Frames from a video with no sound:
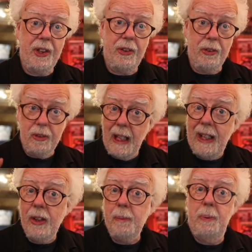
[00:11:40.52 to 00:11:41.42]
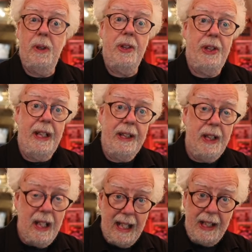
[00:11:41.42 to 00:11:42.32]
GRAIL project
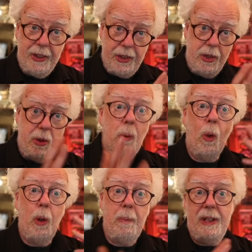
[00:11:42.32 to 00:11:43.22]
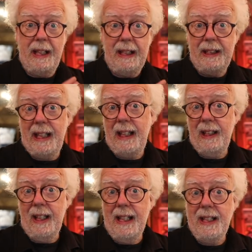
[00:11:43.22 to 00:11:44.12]
had two orbiting
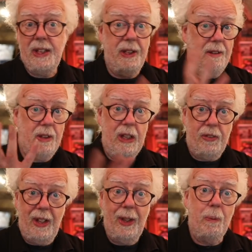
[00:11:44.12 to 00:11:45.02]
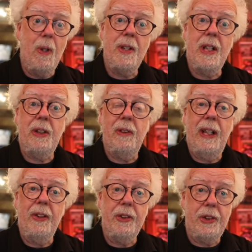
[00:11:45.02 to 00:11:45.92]
satellites, GRAIL 1 and
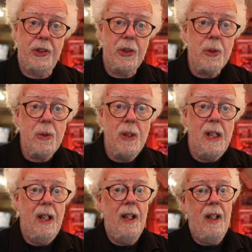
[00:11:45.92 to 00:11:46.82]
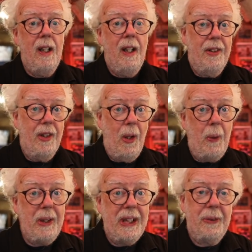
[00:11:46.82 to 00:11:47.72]
GRAIL 2, the
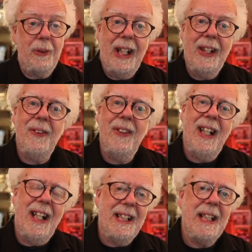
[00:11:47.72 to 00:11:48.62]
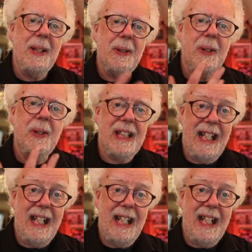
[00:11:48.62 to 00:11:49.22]
Holy Grail, and it looked